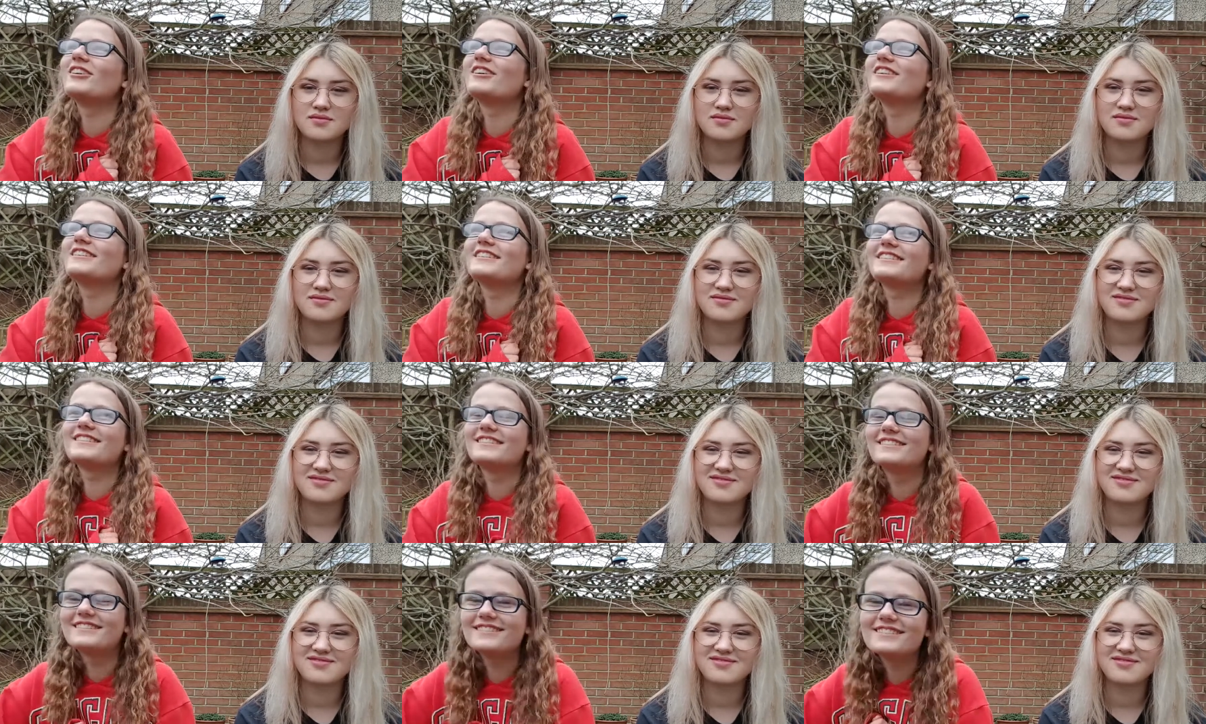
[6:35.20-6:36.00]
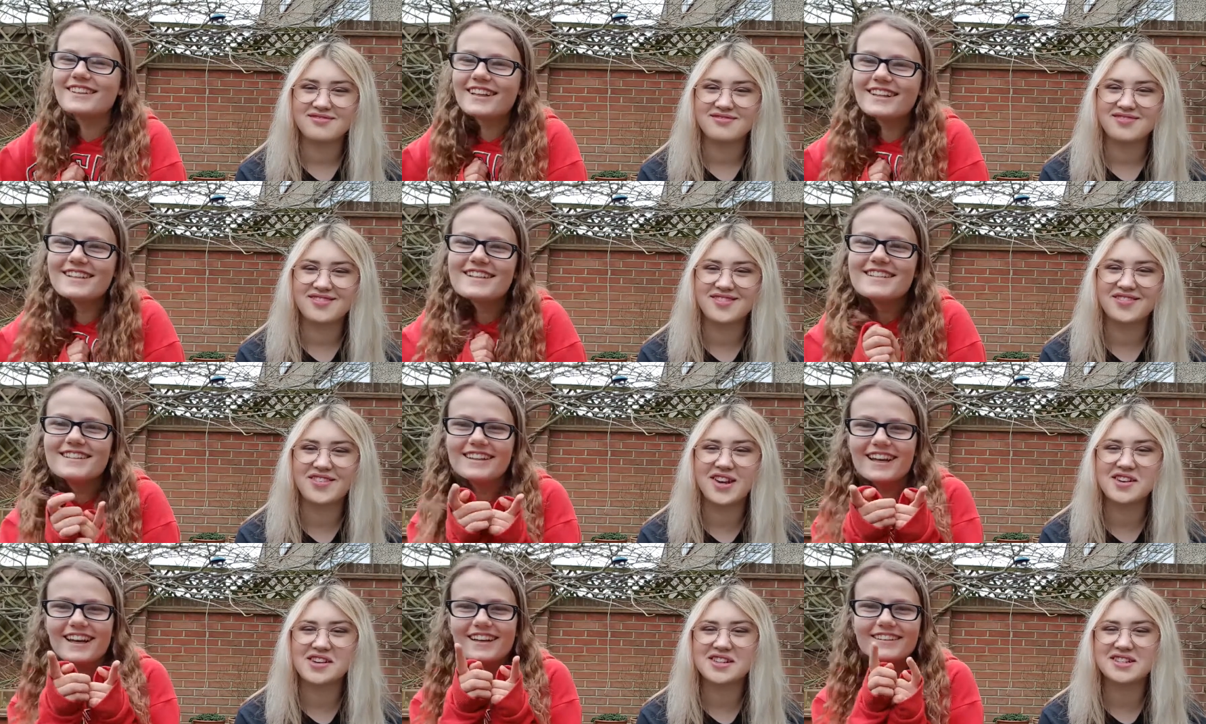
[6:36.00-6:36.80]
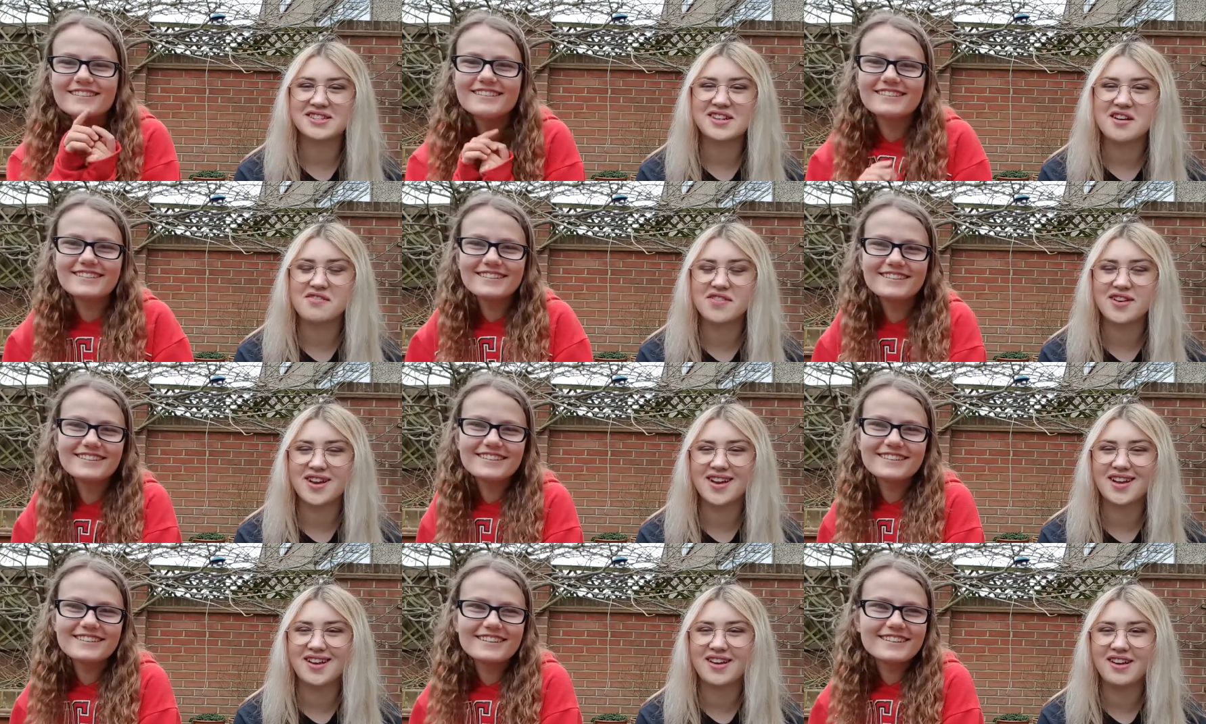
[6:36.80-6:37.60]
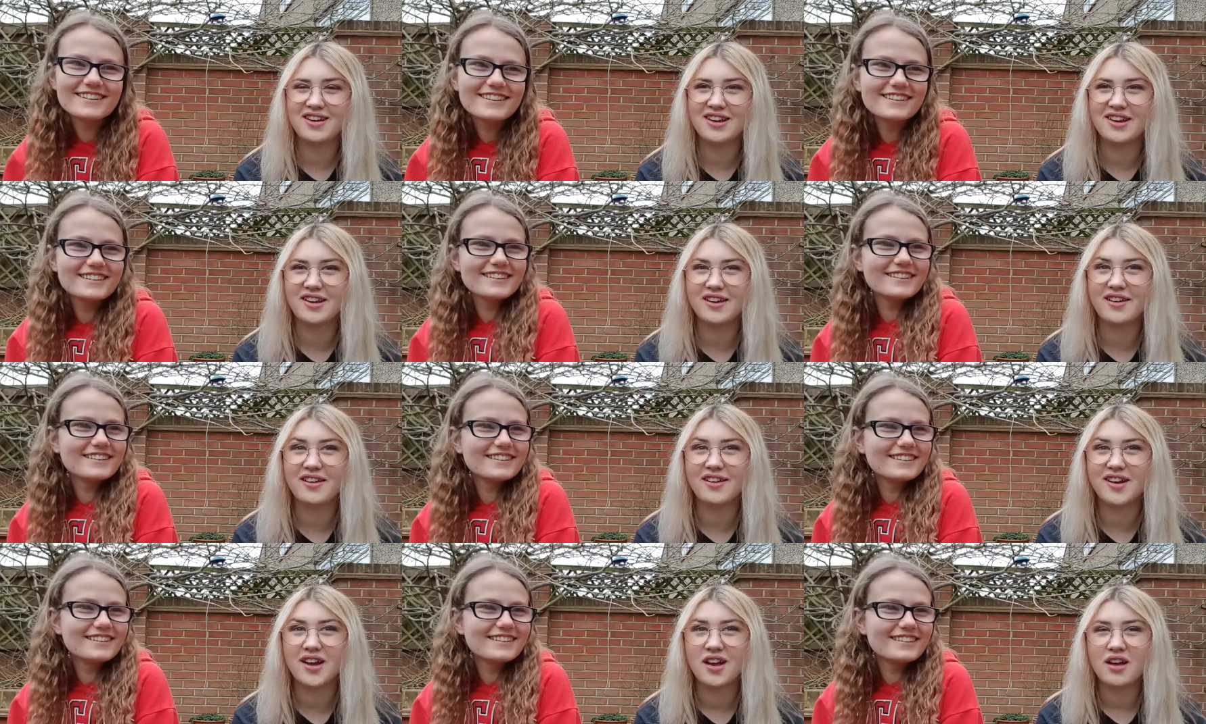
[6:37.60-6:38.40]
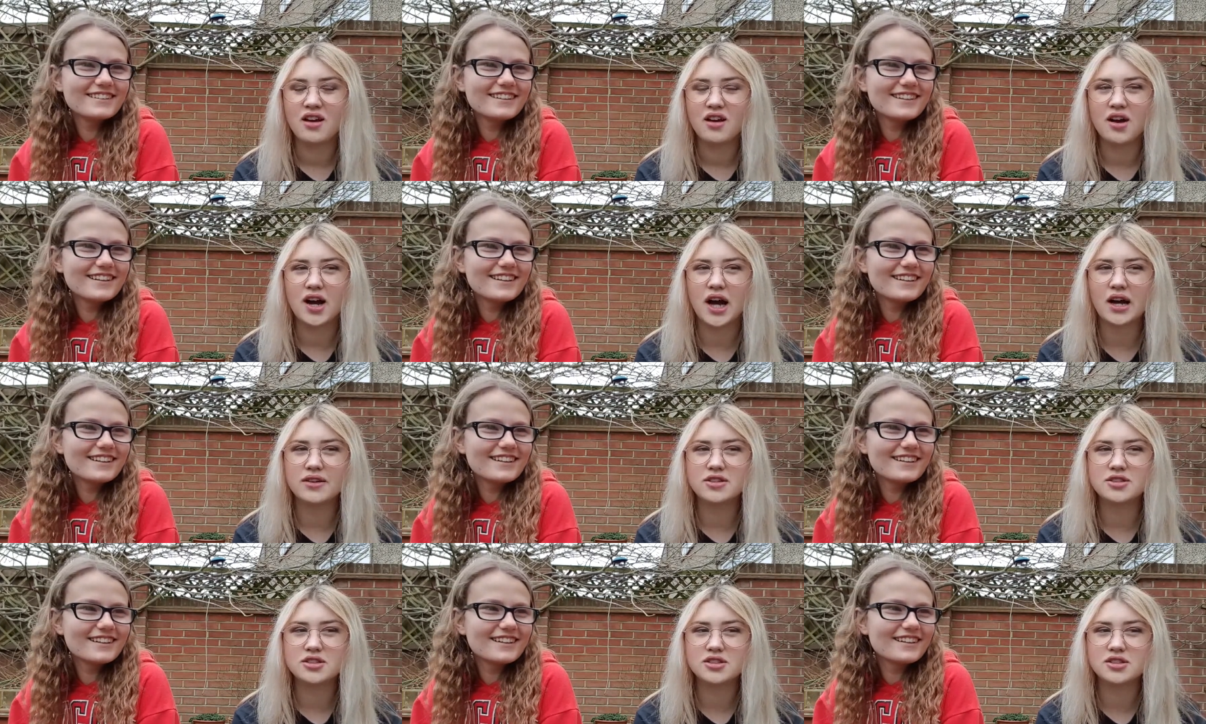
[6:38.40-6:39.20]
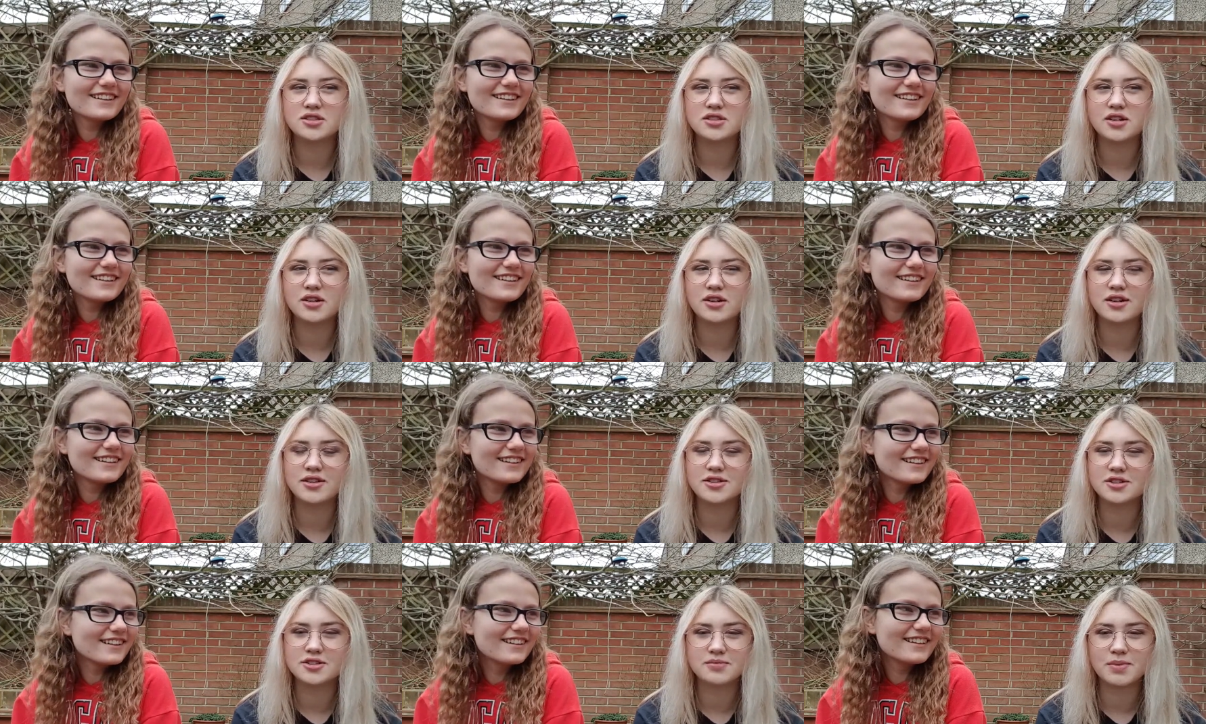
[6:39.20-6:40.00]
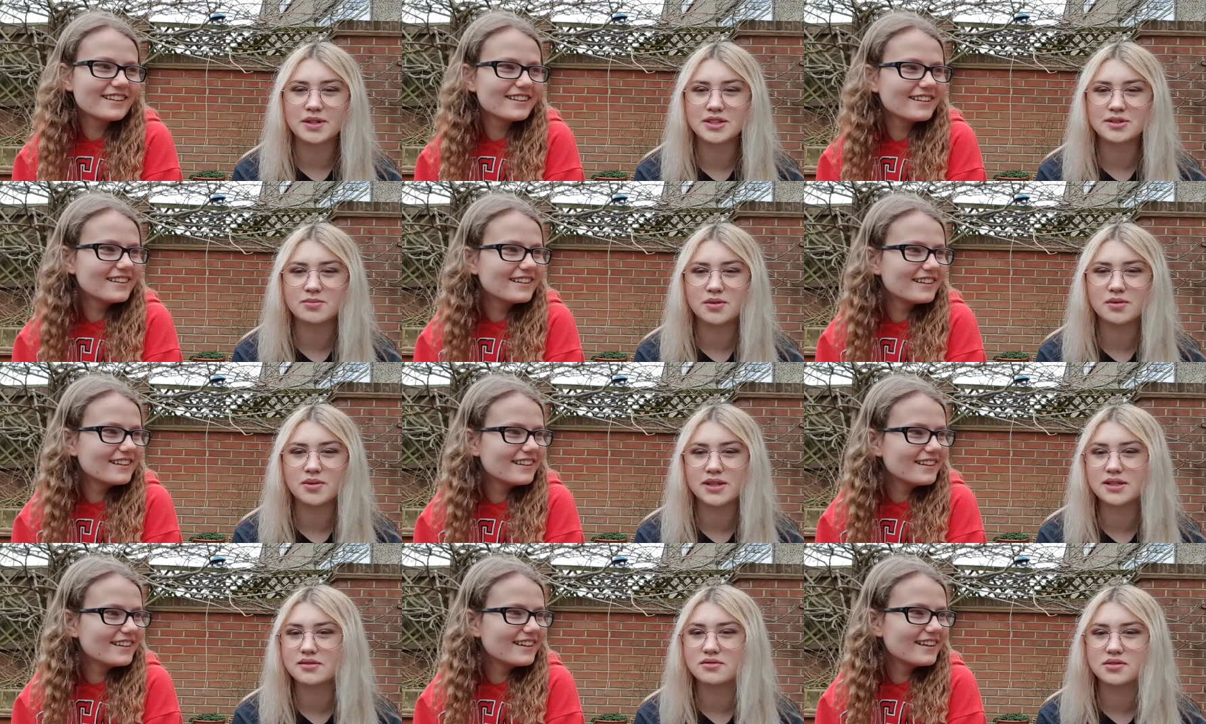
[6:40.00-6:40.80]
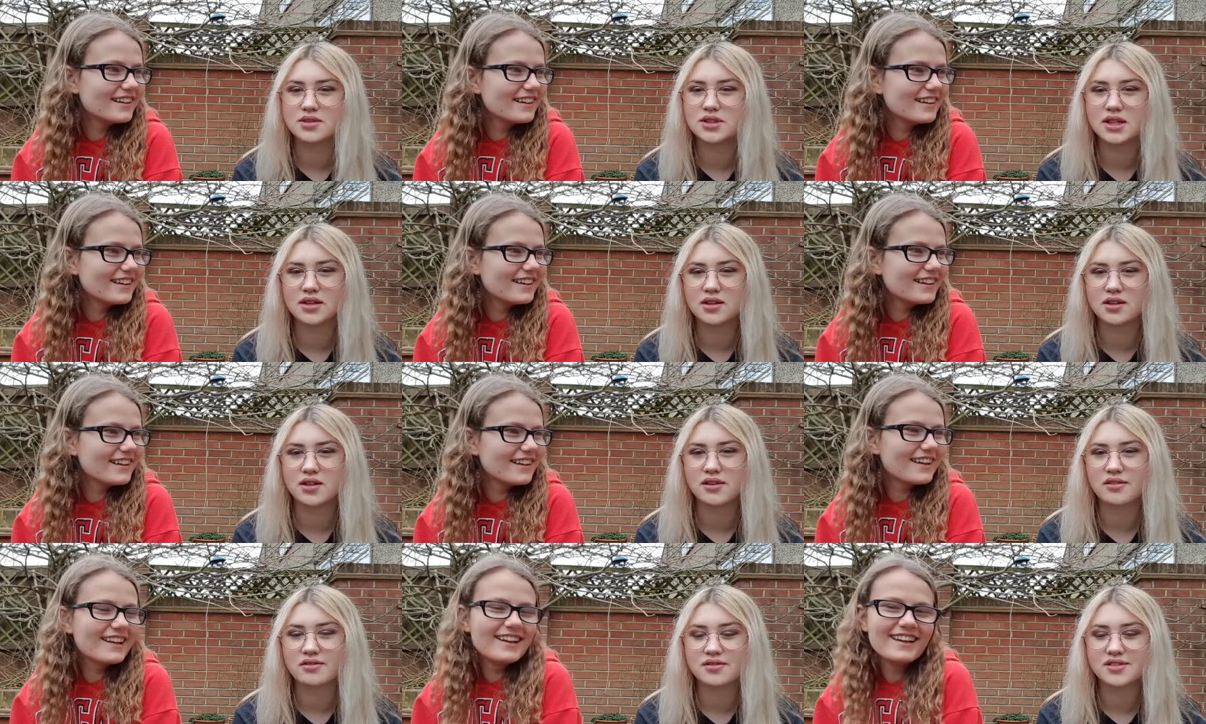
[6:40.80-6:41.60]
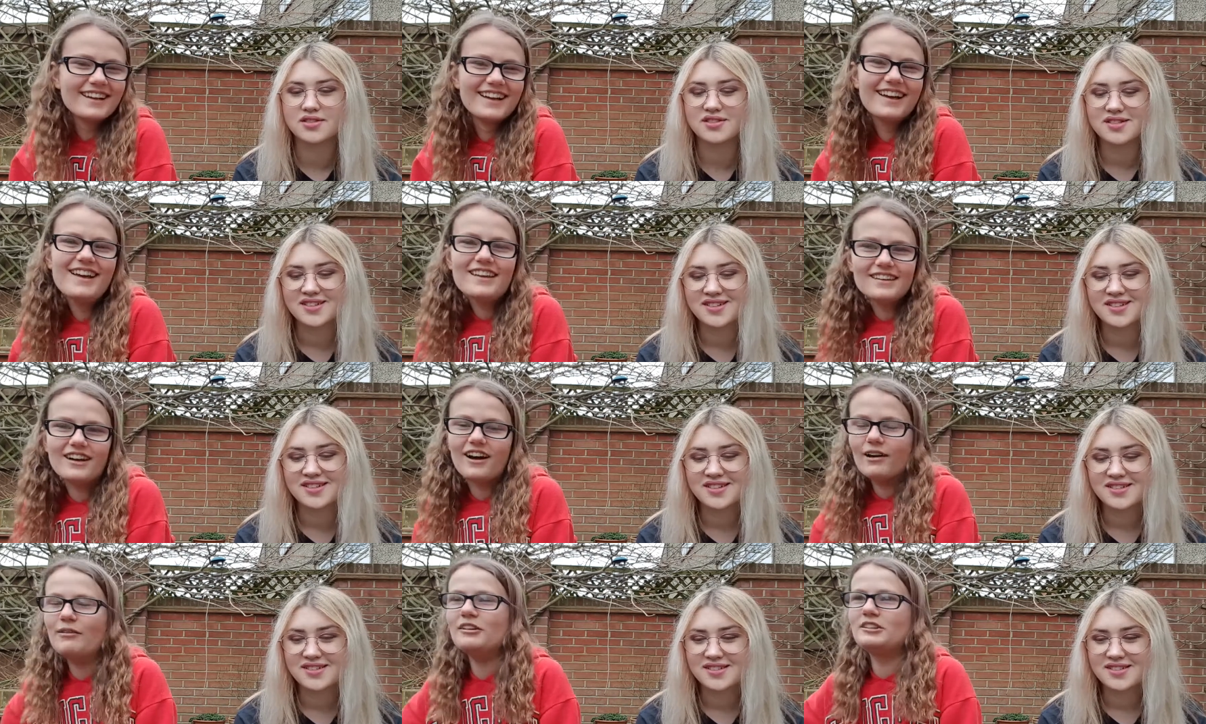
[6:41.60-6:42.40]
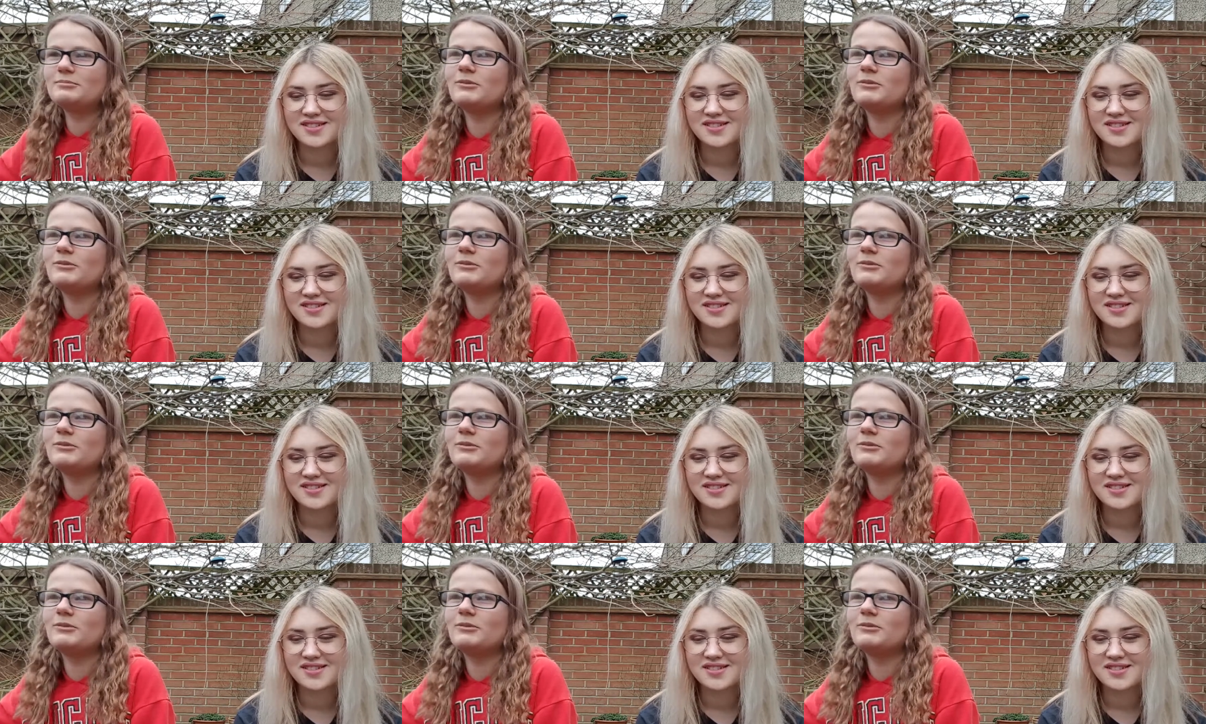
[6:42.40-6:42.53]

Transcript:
Speaker 1: So good.
Speaker 2: When I discovered Nickelodeon, I was just hooked to SpongeBob. I didn't watch anything else.
Speaker 1: Yeah, I